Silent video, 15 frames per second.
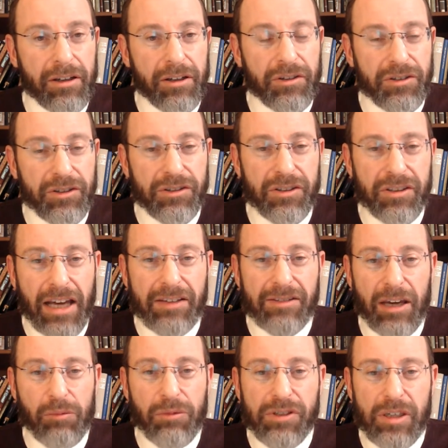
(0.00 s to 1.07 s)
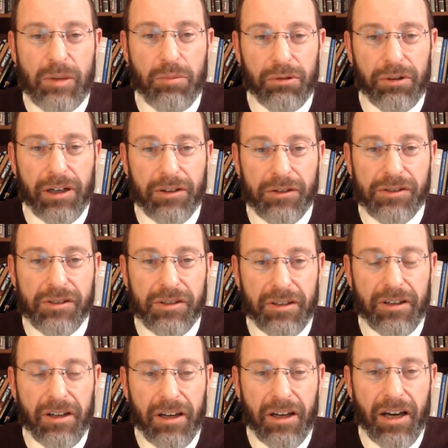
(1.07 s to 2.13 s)
So this is the next time we see bricks.
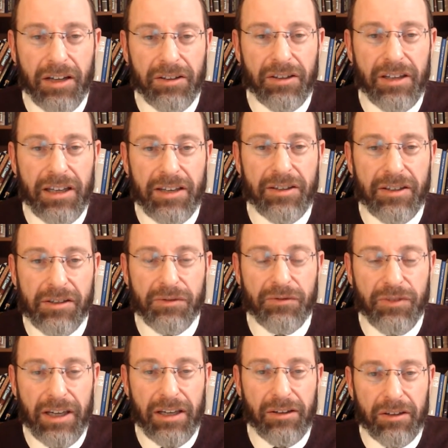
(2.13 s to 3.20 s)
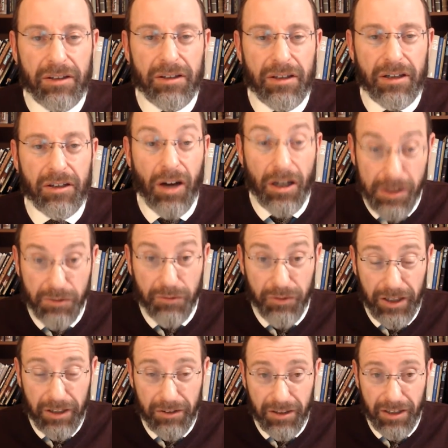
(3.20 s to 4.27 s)
Underneath his feet, God's
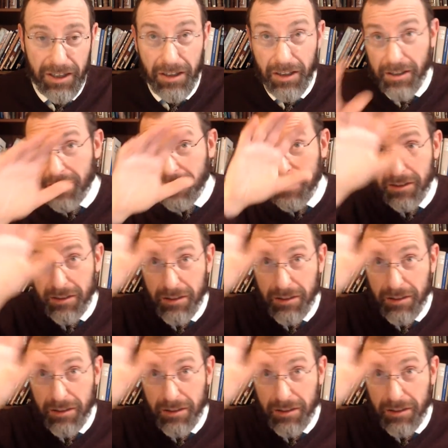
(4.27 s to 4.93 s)
feet, in this